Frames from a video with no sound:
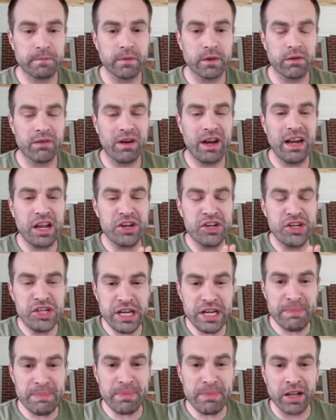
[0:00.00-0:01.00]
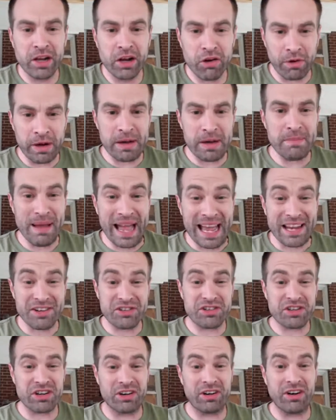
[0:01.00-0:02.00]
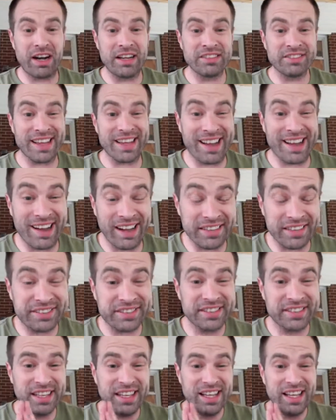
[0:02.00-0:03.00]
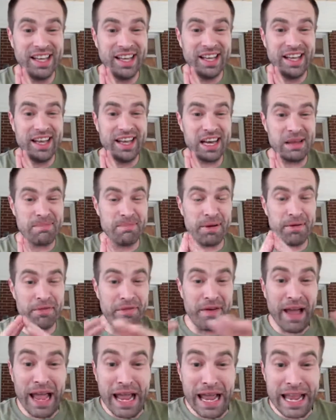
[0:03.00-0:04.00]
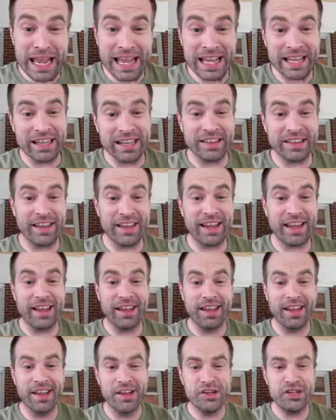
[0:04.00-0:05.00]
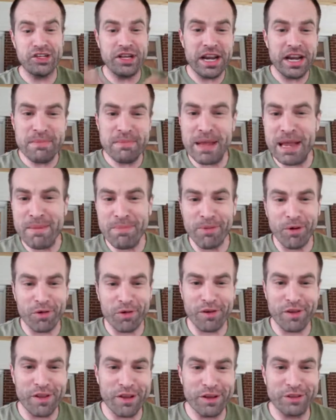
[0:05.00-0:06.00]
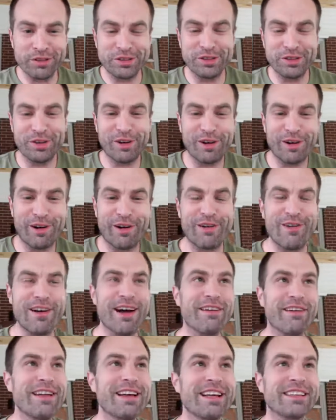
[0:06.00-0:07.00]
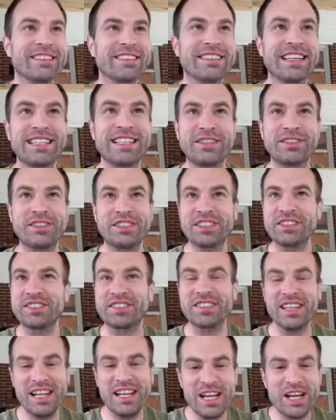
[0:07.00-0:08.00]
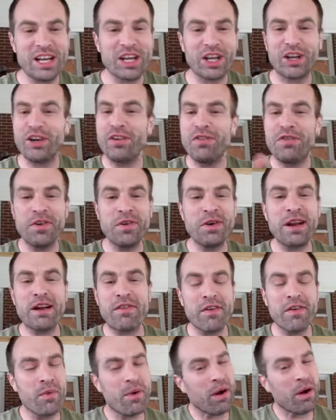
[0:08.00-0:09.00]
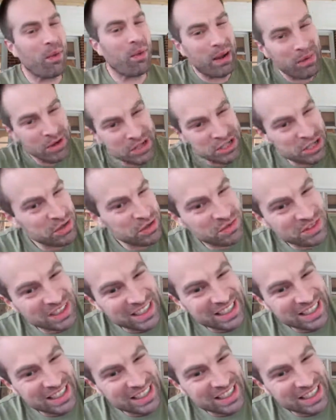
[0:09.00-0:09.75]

Right? A sheep in a green pasture is like us and a buffet, like Shady Maple for those who are around us. Like there's just good food everywhere. Why would you